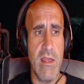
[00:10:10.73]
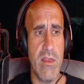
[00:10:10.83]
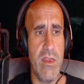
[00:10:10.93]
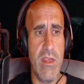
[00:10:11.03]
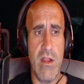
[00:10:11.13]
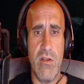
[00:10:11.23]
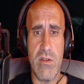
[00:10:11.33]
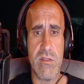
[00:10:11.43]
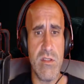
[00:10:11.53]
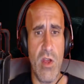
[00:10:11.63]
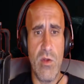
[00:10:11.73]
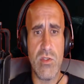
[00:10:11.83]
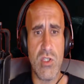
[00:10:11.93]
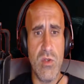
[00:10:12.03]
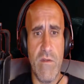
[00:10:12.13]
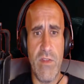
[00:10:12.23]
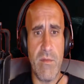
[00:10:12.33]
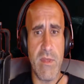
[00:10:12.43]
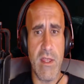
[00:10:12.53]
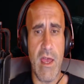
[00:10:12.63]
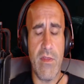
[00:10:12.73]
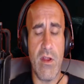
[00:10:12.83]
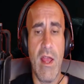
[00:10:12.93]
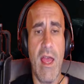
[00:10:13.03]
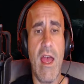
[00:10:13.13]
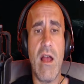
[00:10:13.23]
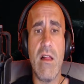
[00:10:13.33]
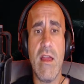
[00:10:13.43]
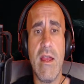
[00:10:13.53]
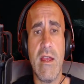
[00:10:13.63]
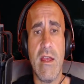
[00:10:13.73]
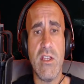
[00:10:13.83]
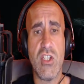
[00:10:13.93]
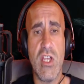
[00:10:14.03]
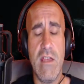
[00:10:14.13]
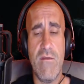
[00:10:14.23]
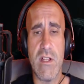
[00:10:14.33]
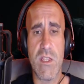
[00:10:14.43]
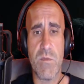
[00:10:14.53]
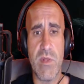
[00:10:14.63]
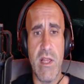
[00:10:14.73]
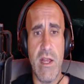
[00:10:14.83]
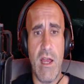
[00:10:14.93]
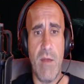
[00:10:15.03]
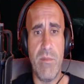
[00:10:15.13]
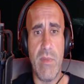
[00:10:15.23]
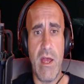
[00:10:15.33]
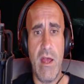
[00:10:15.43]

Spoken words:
There's no 2 of them together. Hell, she even split up